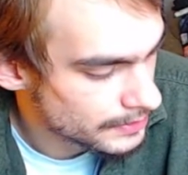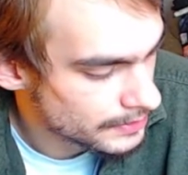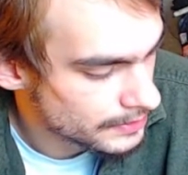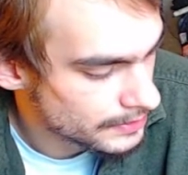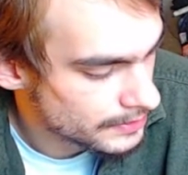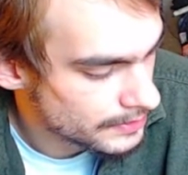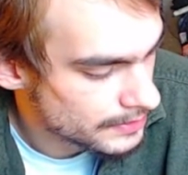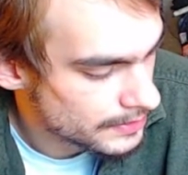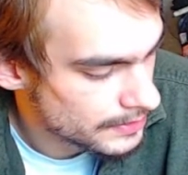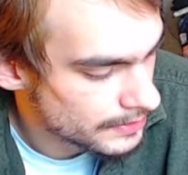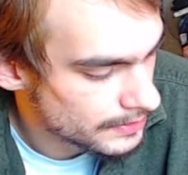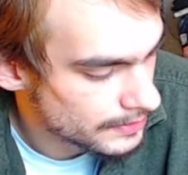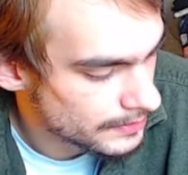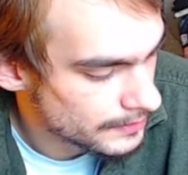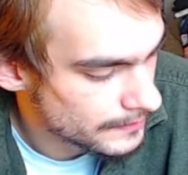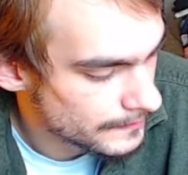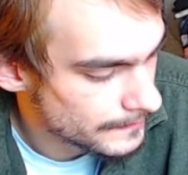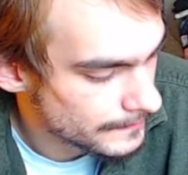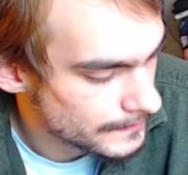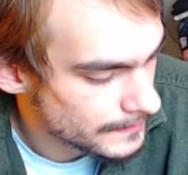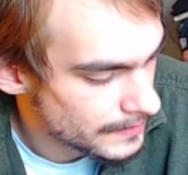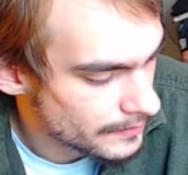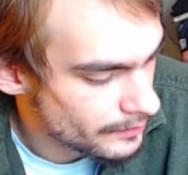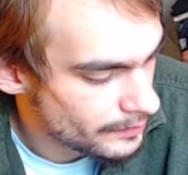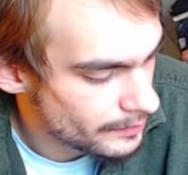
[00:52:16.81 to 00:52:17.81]
to
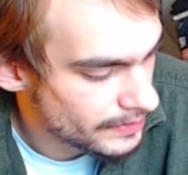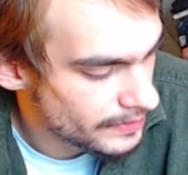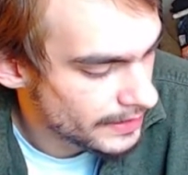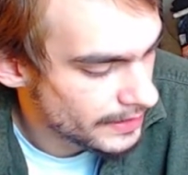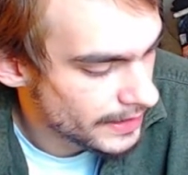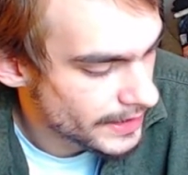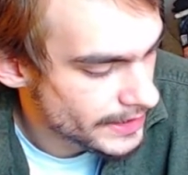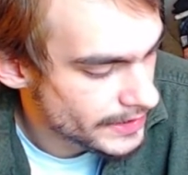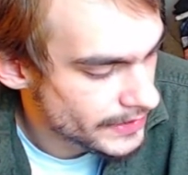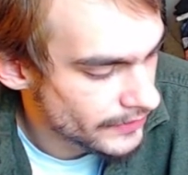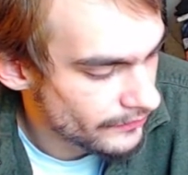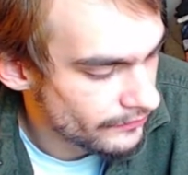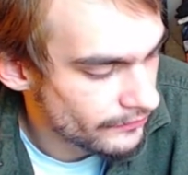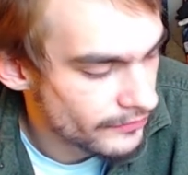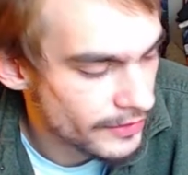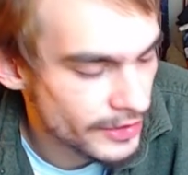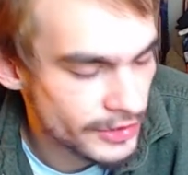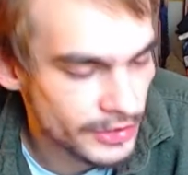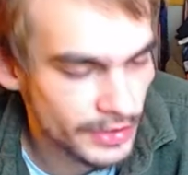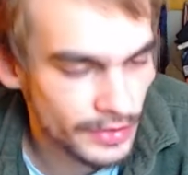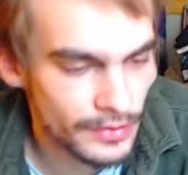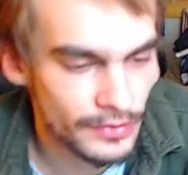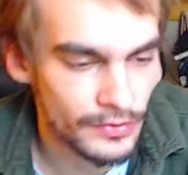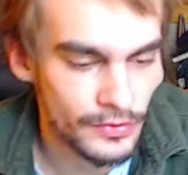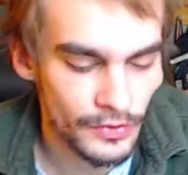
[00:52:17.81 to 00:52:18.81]
be as
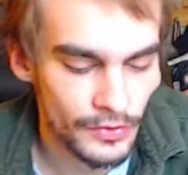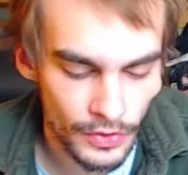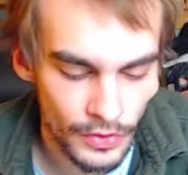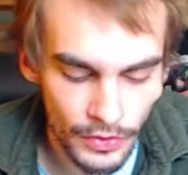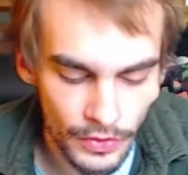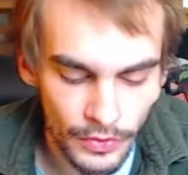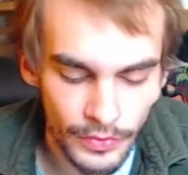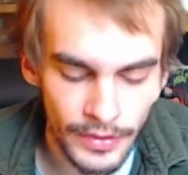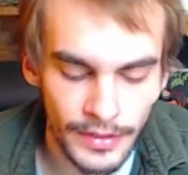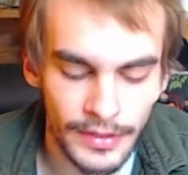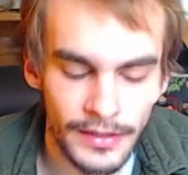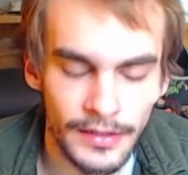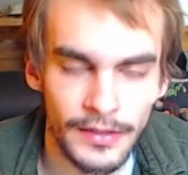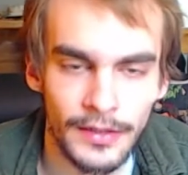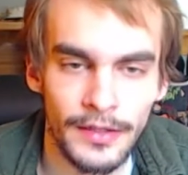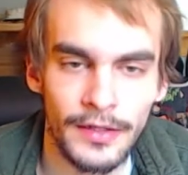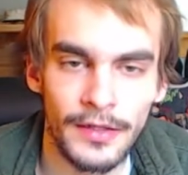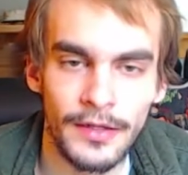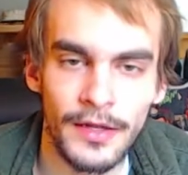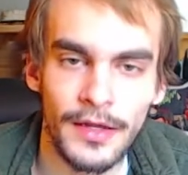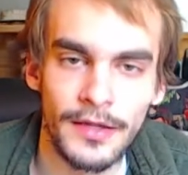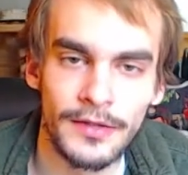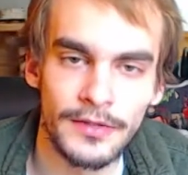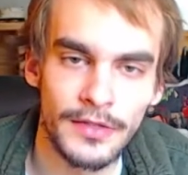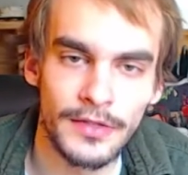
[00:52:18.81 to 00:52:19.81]
efficient and quick and
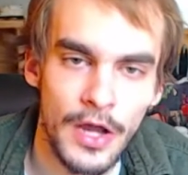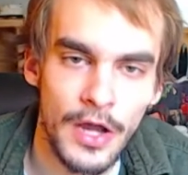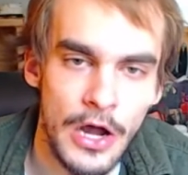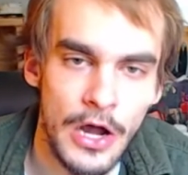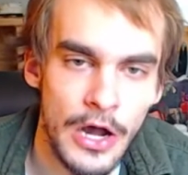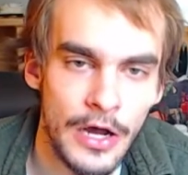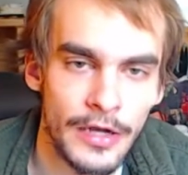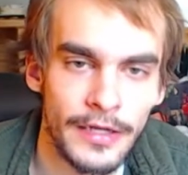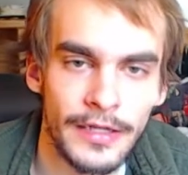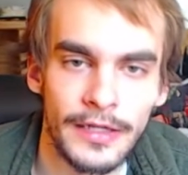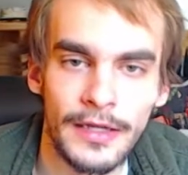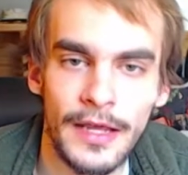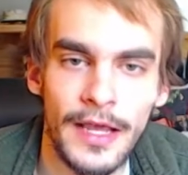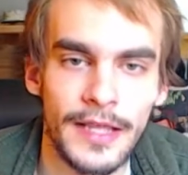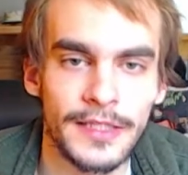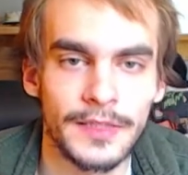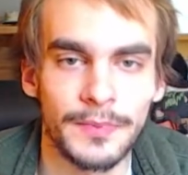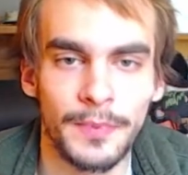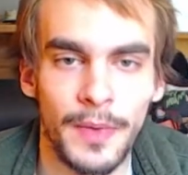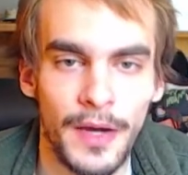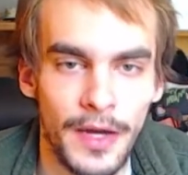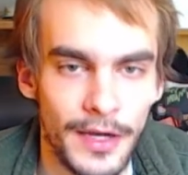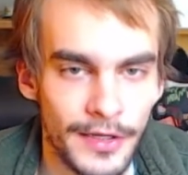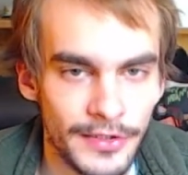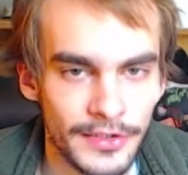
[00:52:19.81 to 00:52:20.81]
as on it as
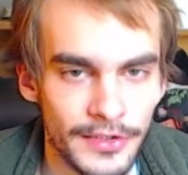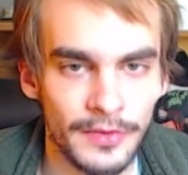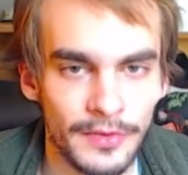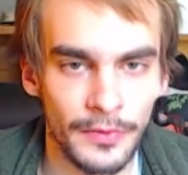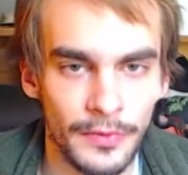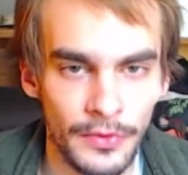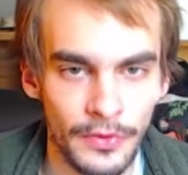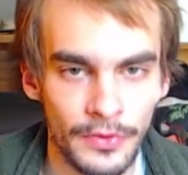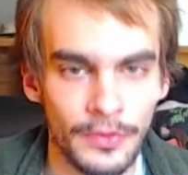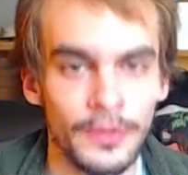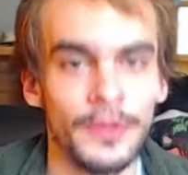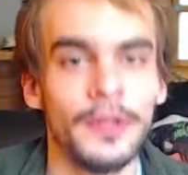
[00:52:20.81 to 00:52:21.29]
possible